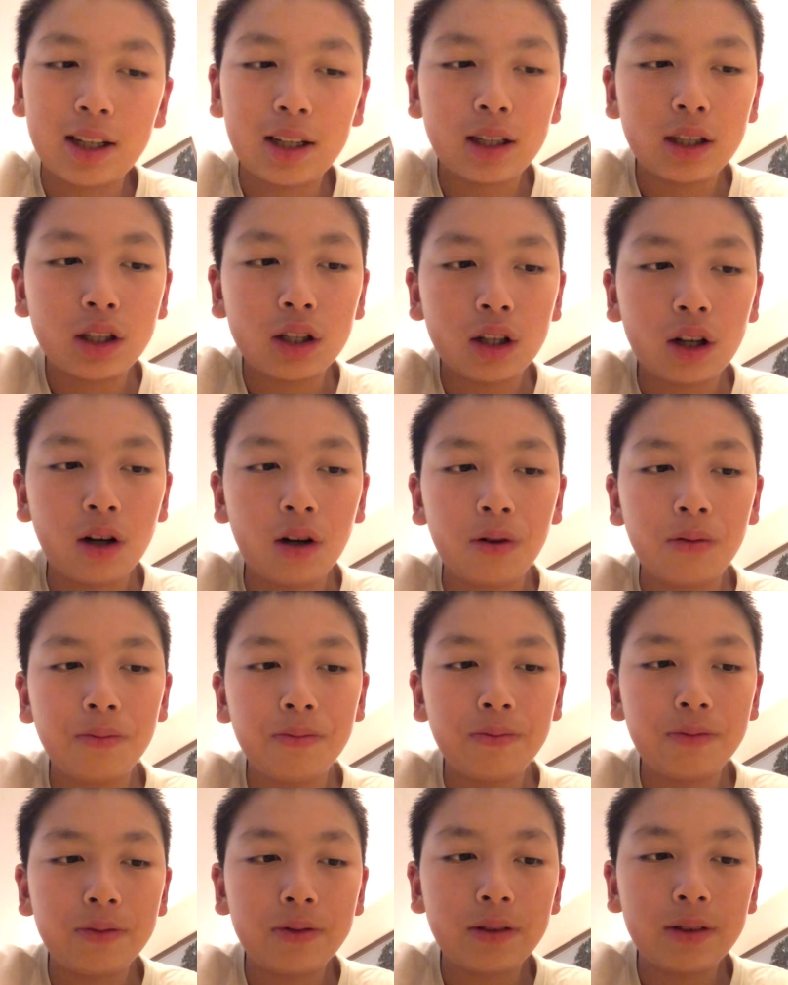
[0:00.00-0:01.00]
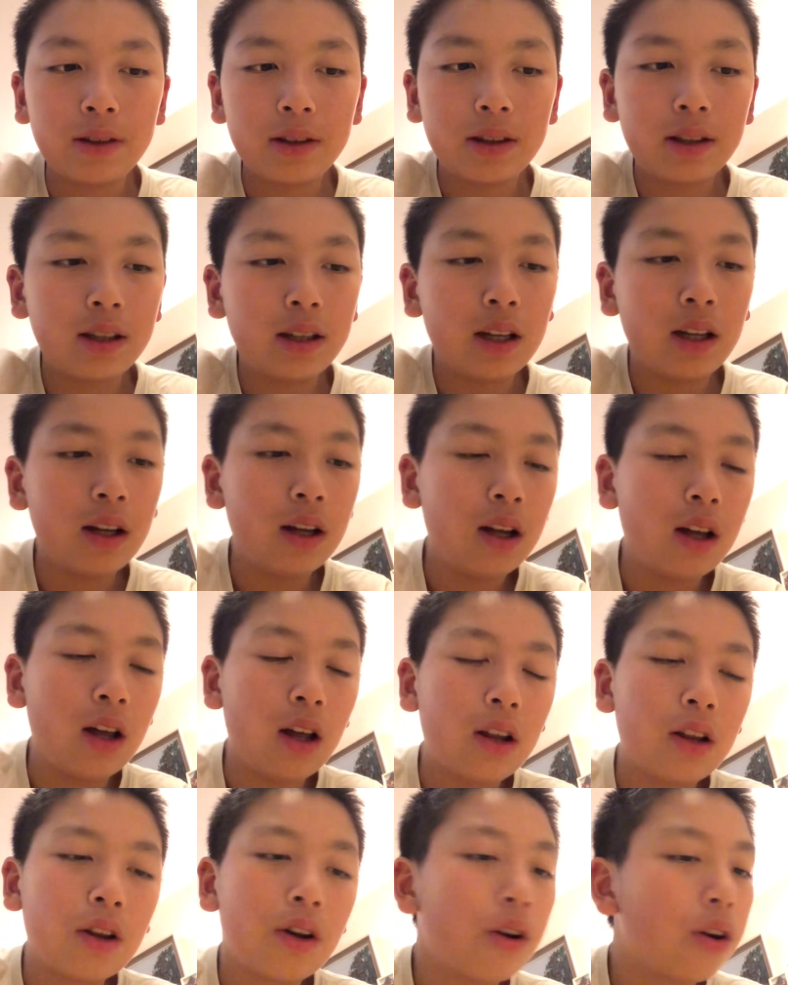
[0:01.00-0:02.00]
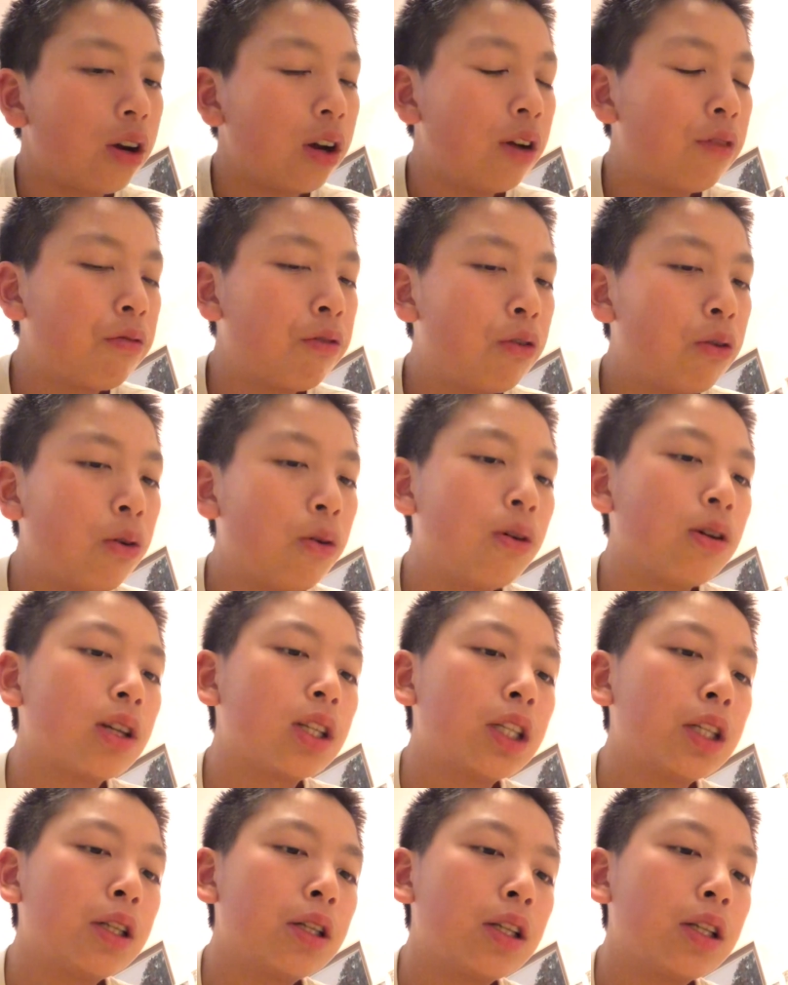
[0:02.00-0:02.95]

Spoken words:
So there are of course